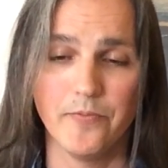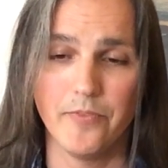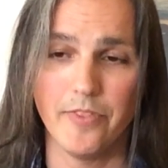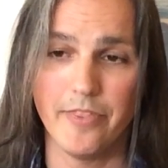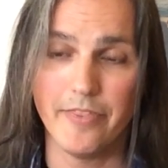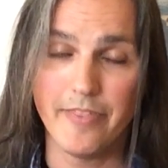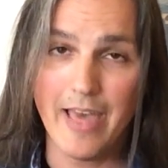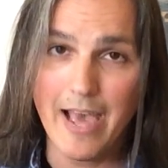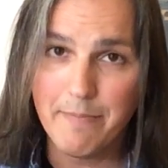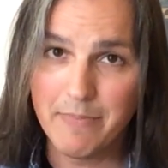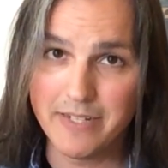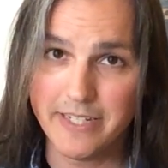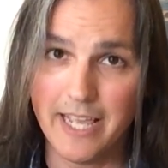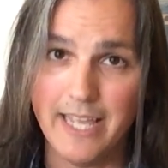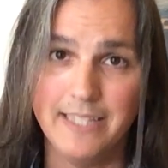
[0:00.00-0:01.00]
that
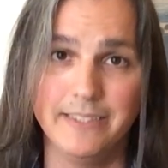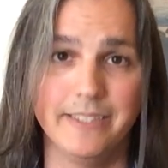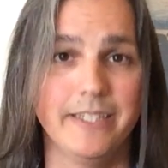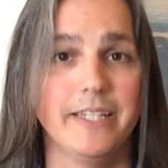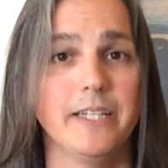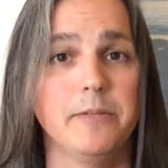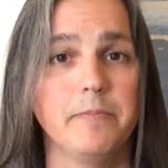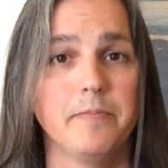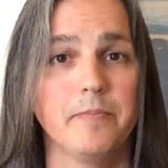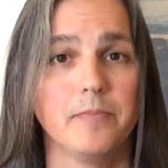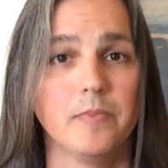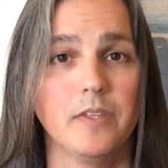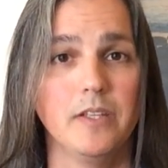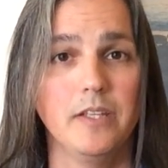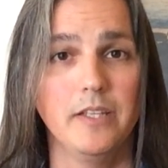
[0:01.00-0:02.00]
mentality
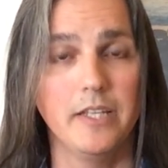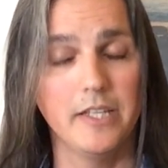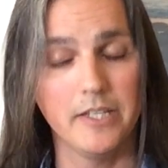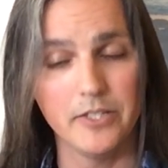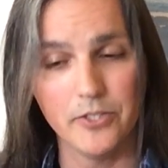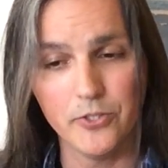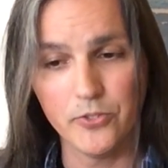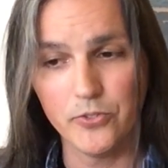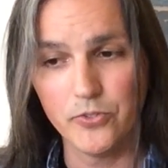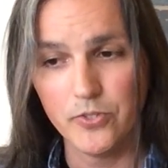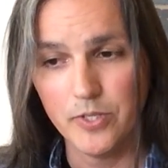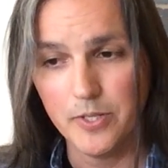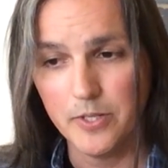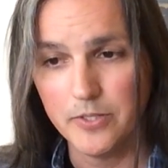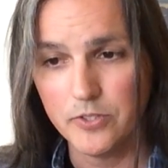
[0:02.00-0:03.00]
is
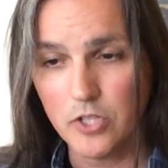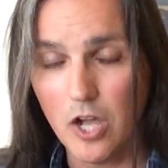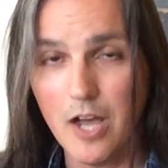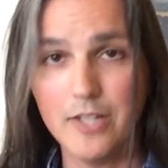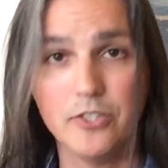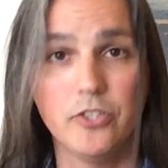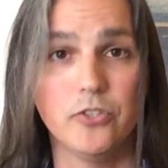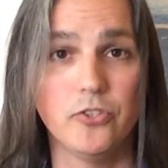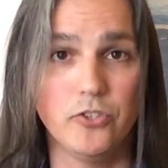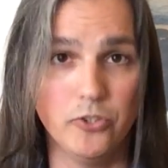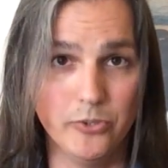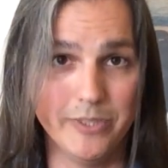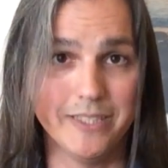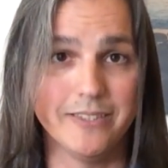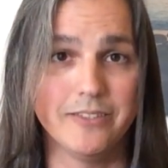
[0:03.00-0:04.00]
taught to
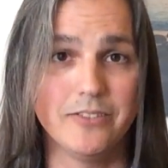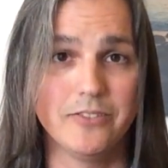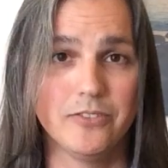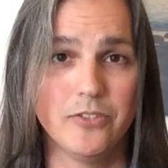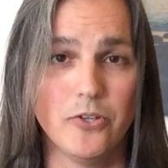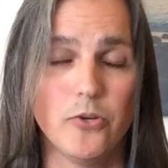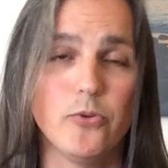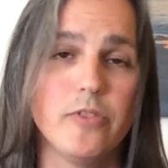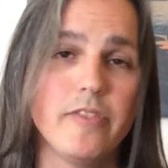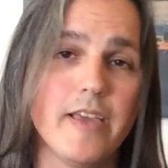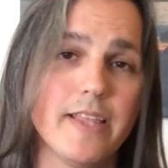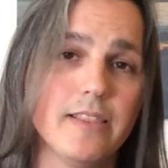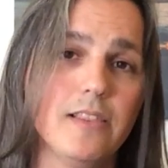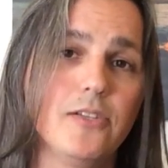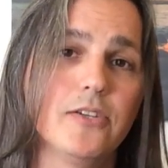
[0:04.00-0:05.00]
students who
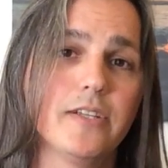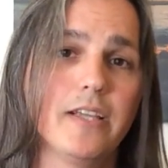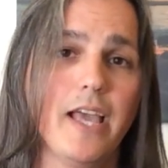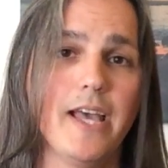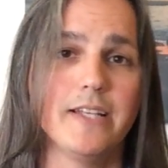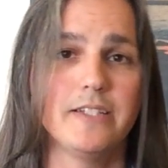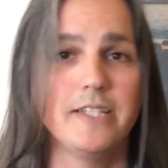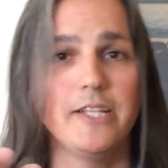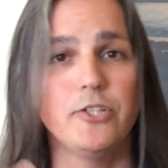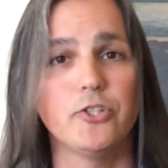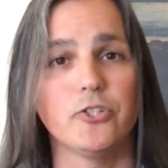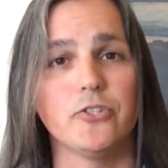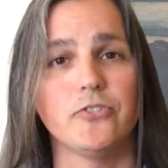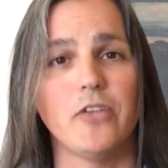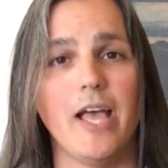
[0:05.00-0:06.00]
then look at
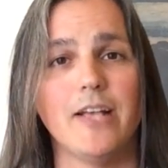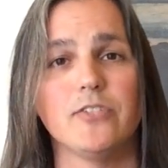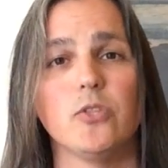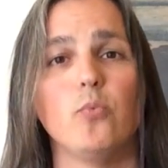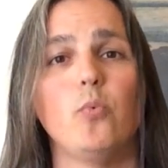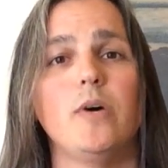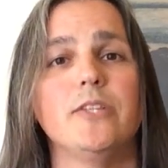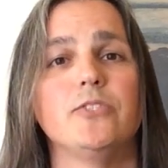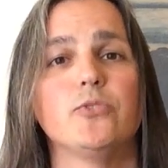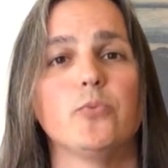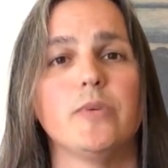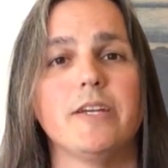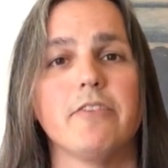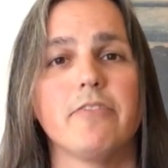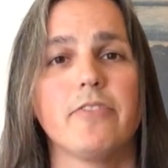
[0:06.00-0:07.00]
teachers as the ones
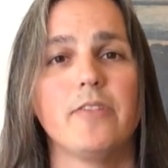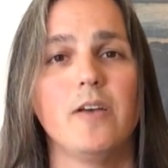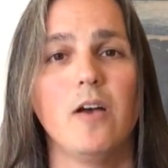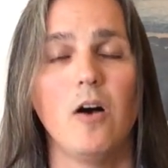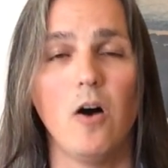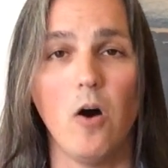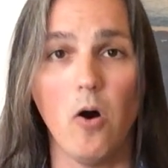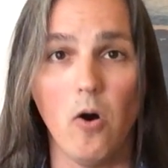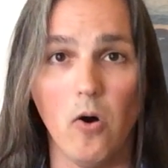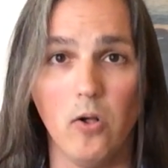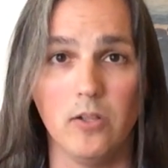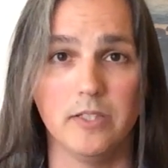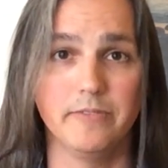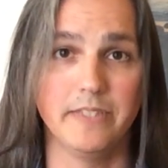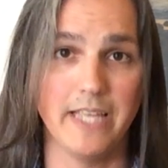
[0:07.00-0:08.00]
with
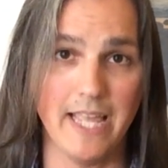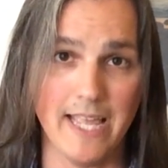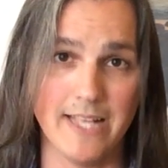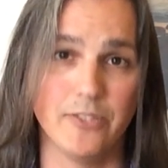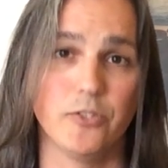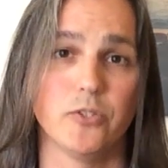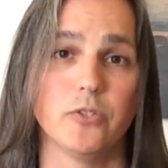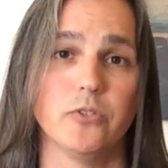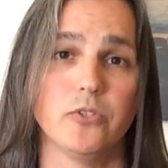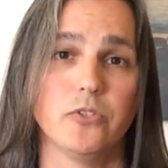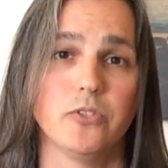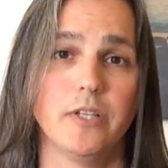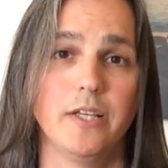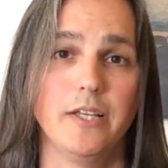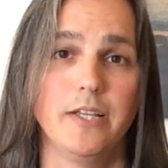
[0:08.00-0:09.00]
all of the
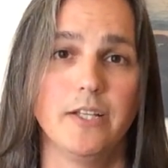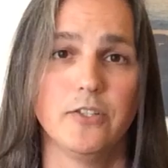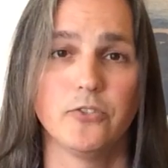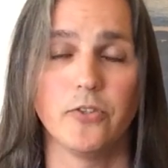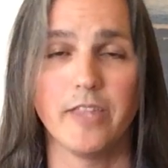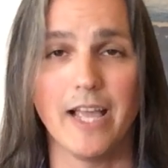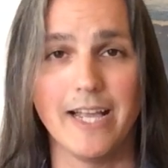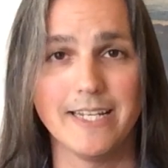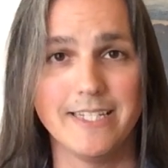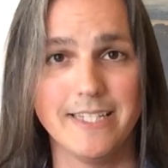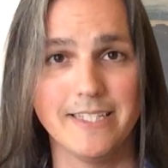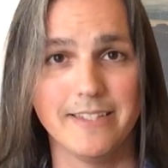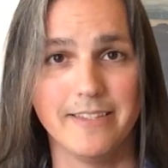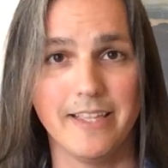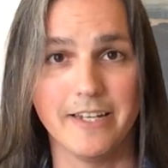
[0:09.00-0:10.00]
answers. So the
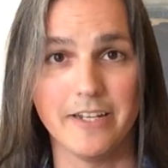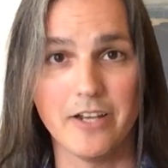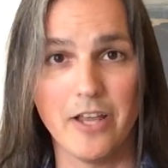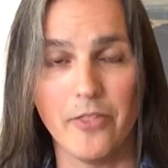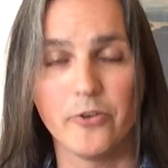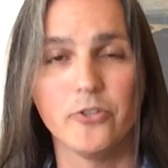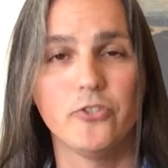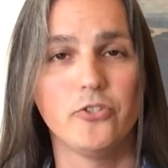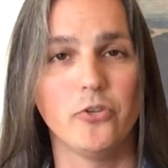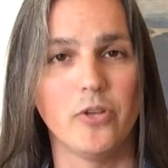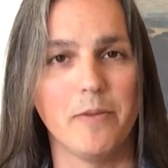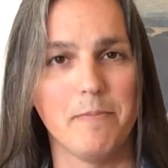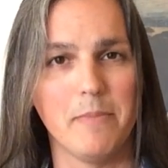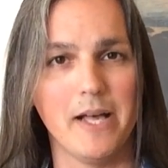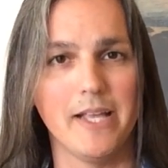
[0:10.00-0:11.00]
idea that another
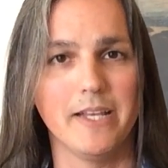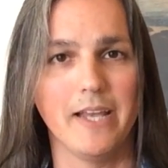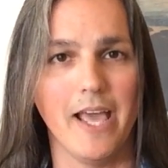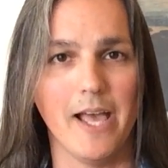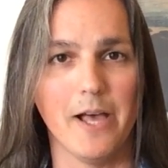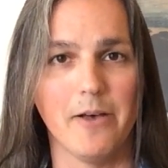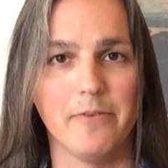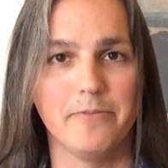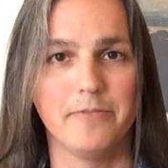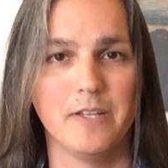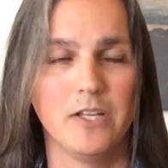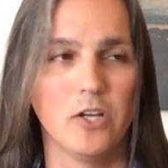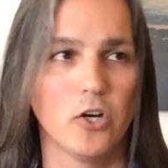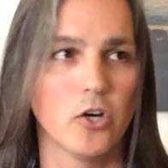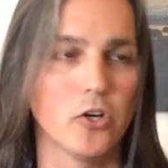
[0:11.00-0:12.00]
student might have
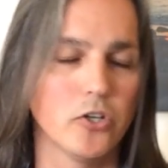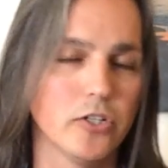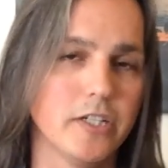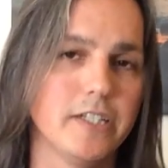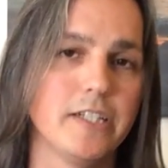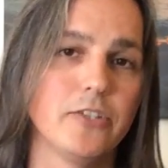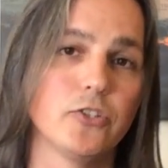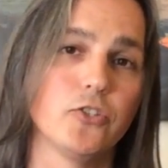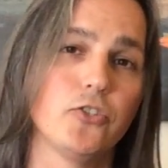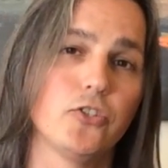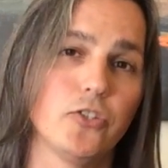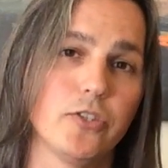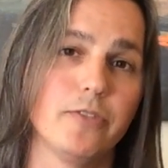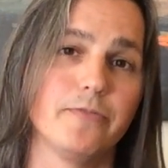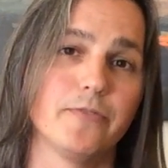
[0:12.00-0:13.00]
heard and
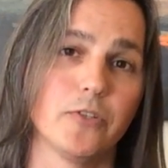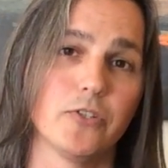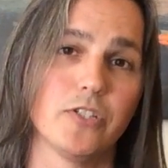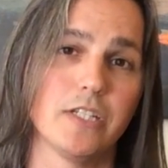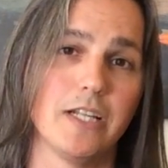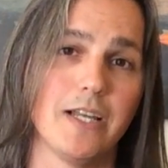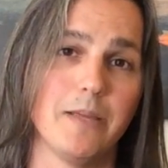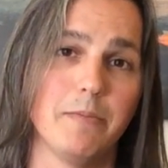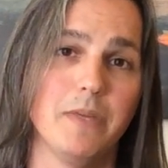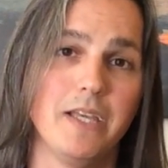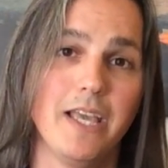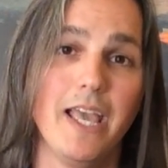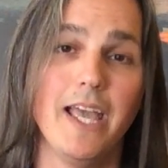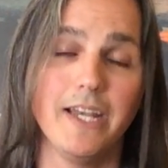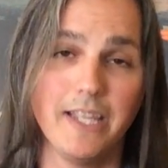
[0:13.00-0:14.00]
understood the first time
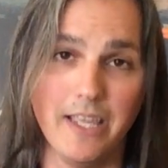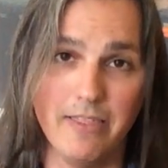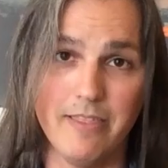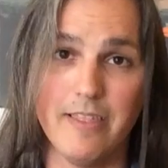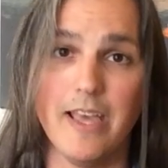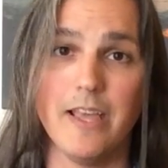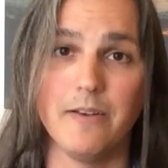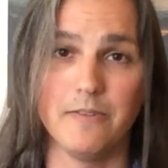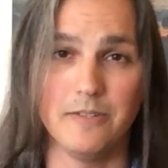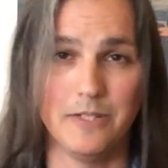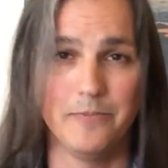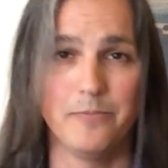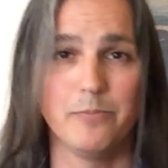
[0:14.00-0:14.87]
and can then